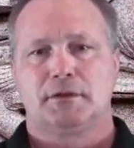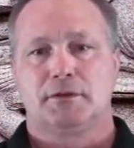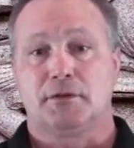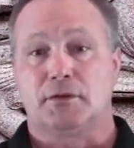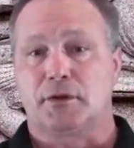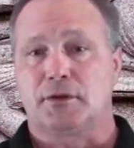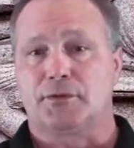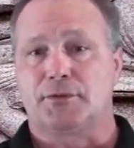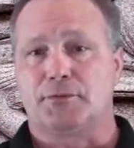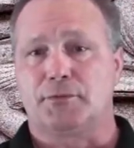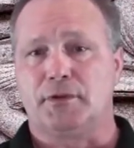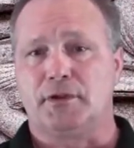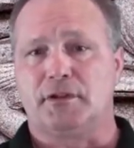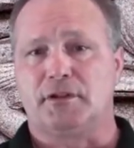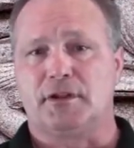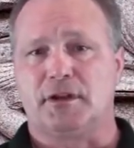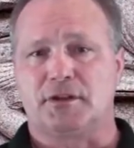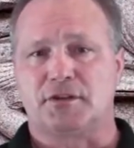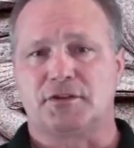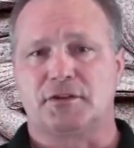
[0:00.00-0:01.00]
There are three
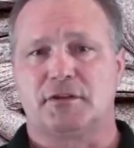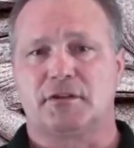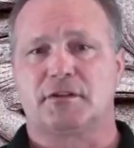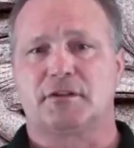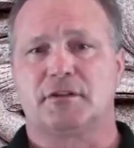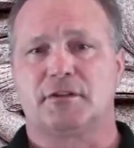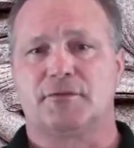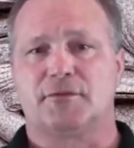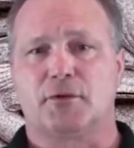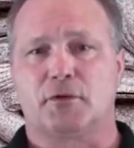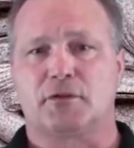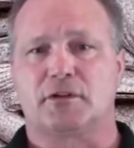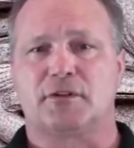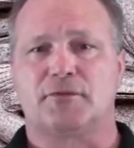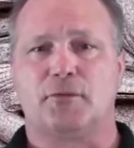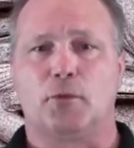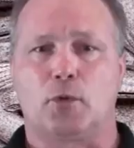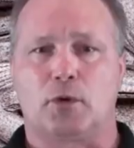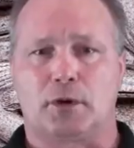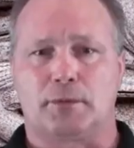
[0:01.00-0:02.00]
sections to the
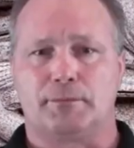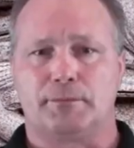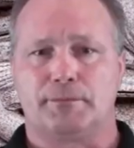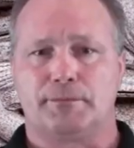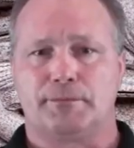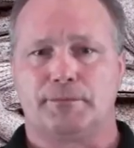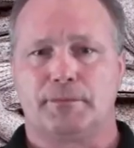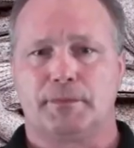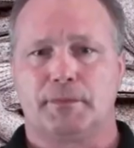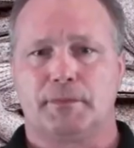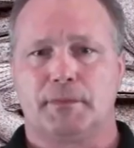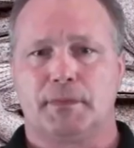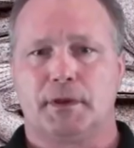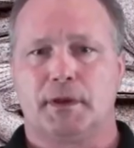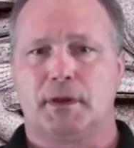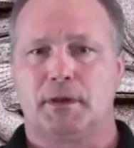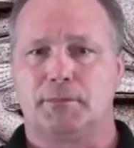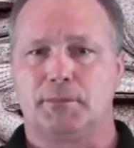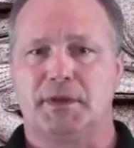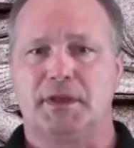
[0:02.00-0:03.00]
first form,
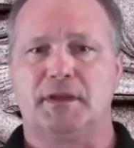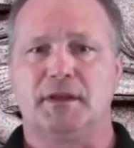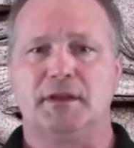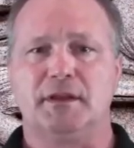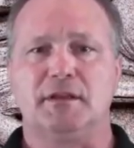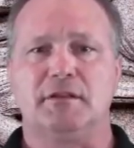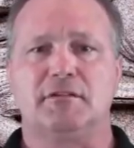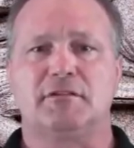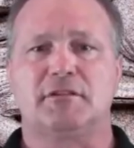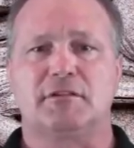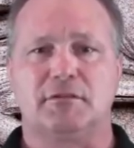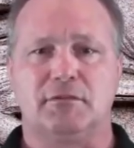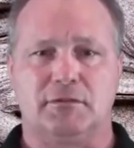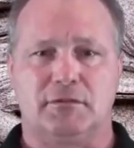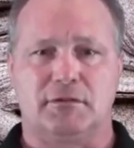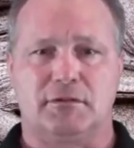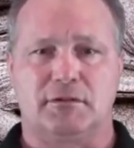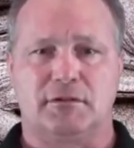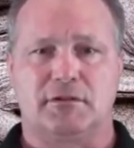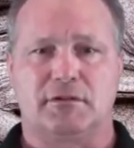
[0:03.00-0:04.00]
and beginning
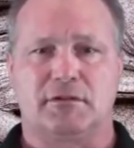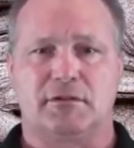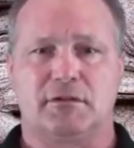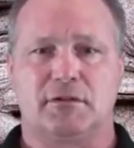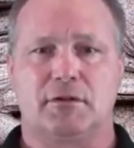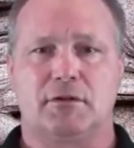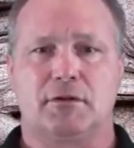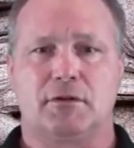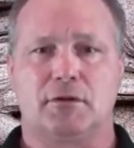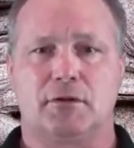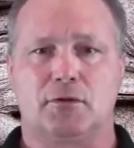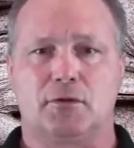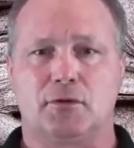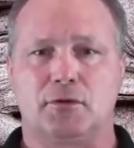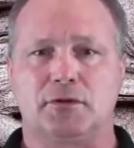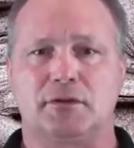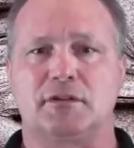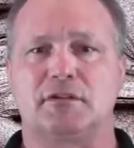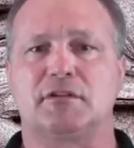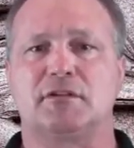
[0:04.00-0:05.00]
students
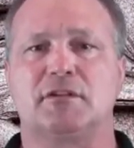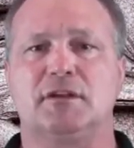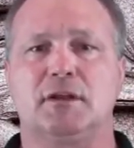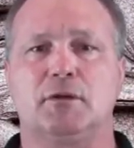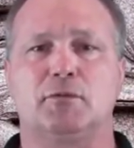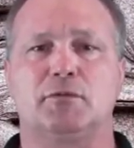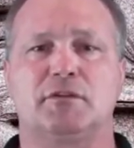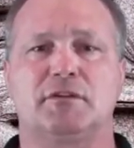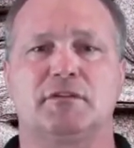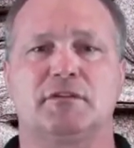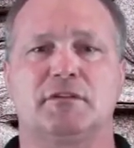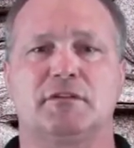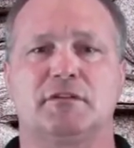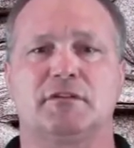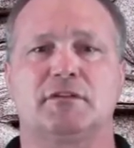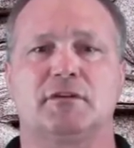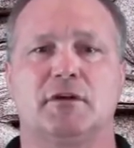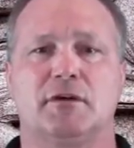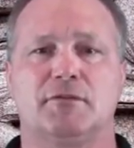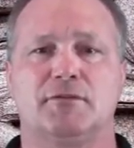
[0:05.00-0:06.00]
learn the
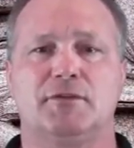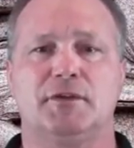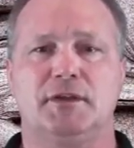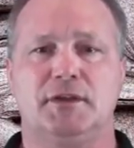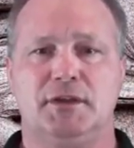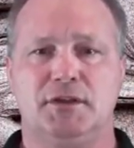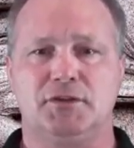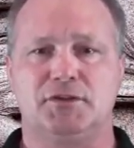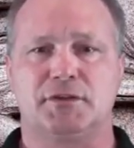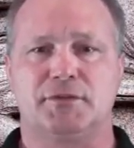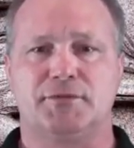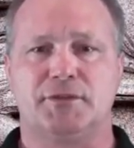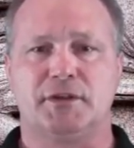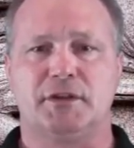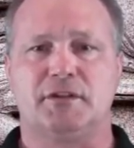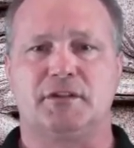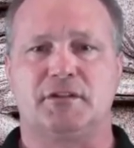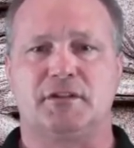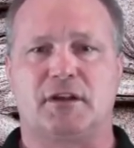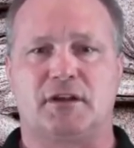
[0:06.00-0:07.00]
sequences of each of
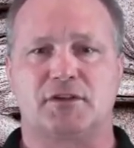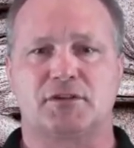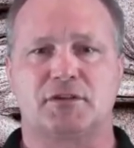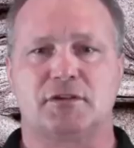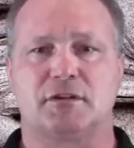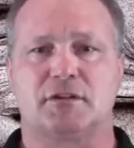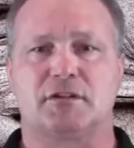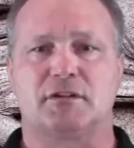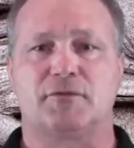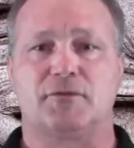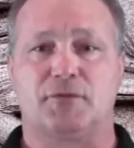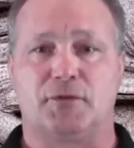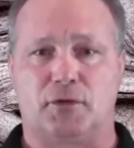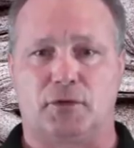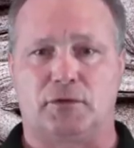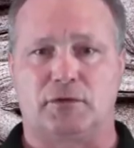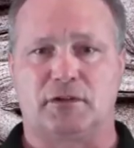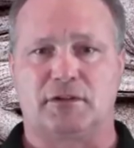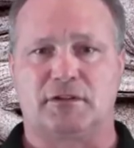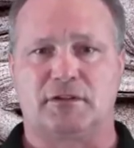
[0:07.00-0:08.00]
these sections
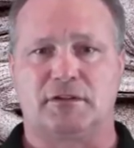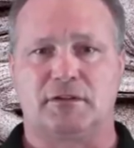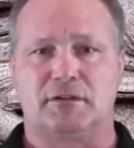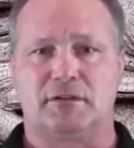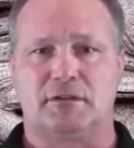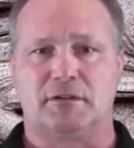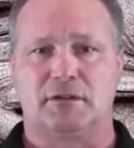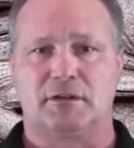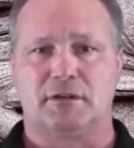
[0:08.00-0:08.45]
first.